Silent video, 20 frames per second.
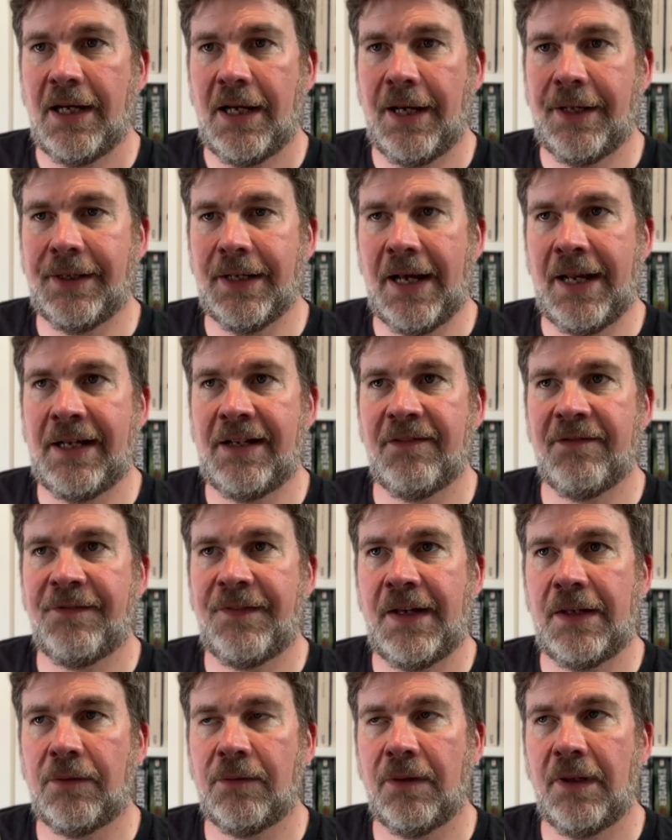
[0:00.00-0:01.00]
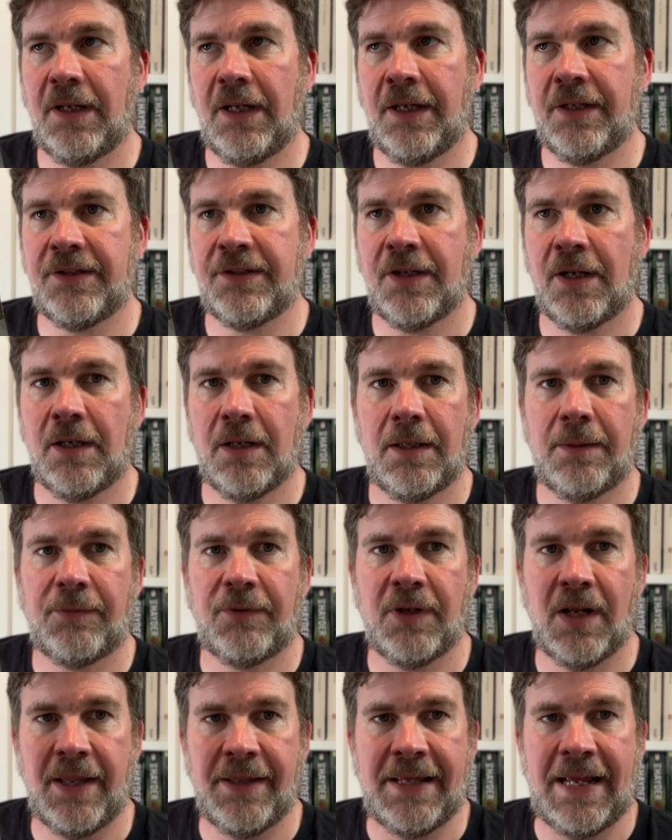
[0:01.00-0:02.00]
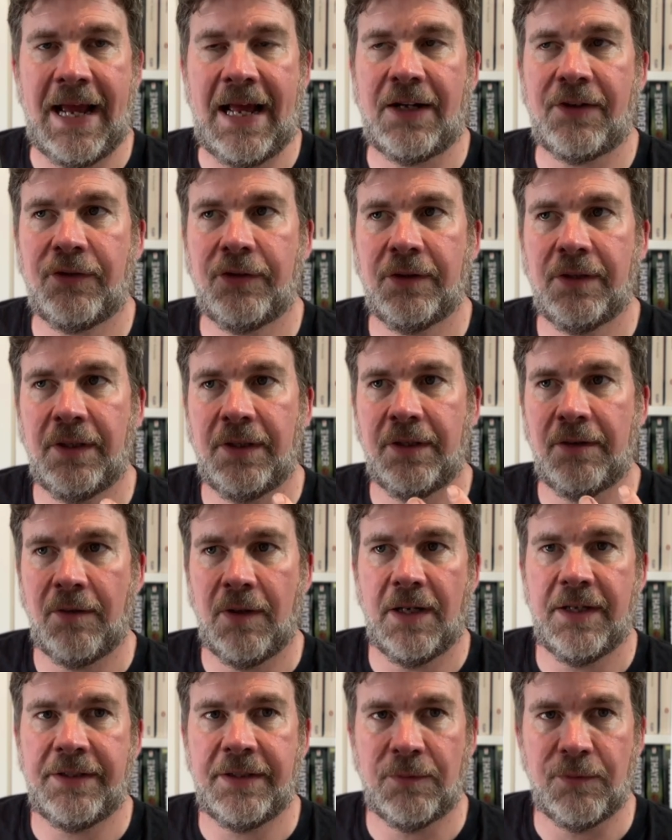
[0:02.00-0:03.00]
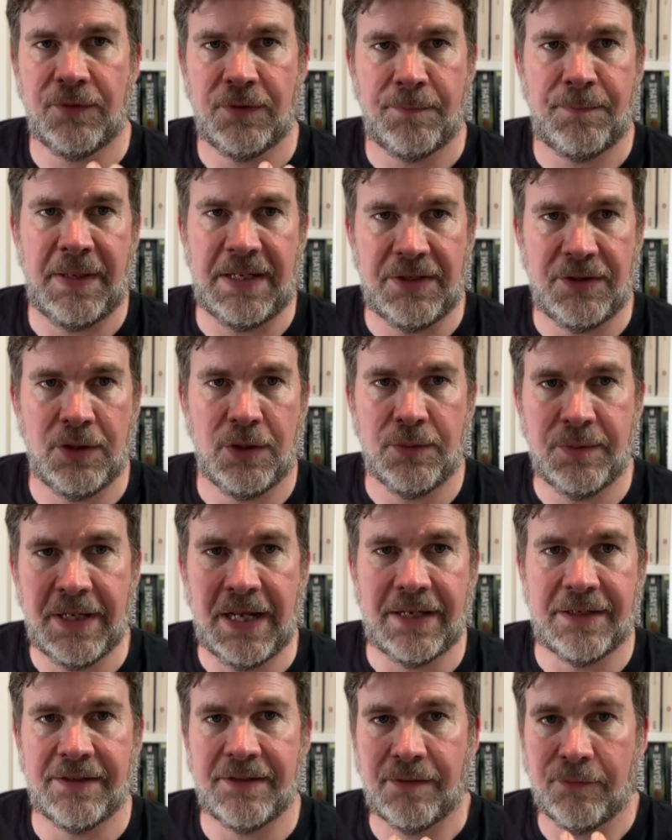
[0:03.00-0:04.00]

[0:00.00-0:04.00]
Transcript: and, and it felt at times like the action and the writing was a bit too dense.